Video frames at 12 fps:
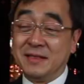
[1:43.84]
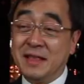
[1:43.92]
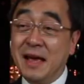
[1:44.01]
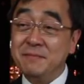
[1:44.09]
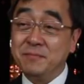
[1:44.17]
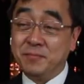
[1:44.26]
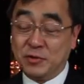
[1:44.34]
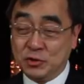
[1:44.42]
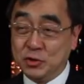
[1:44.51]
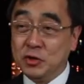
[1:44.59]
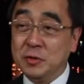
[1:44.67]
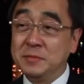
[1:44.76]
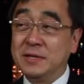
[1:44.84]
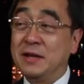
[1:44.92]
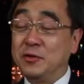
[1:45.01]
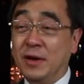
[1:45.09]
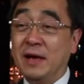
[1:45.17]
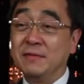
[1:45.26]
That presumes
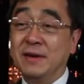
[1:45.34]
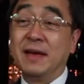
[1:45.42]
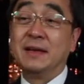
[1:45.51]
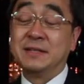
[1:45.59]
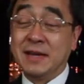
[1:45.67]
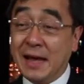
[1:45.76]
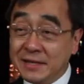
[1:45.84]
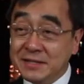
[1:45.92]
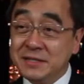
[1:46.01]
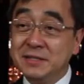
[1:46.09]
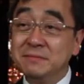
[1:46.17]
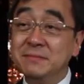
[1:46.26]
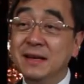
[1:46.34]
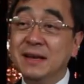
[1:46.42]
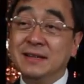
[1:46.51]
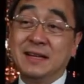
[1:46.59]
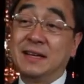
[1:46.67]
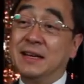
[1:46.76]
that you have a tax system
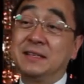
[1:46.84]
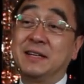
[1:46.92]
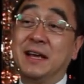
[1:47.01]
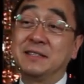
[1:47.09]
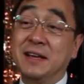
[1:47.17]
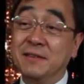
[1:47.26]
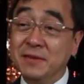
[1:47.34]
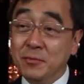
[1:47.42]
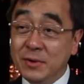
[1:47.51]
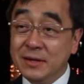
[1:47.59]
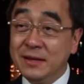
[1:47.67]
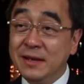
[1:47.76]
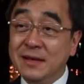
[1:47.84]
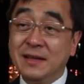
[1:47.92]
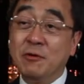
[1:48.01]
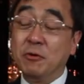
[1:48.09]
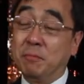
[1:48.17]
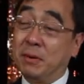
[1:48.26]
that can tax everyone,
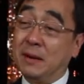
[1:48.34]
that will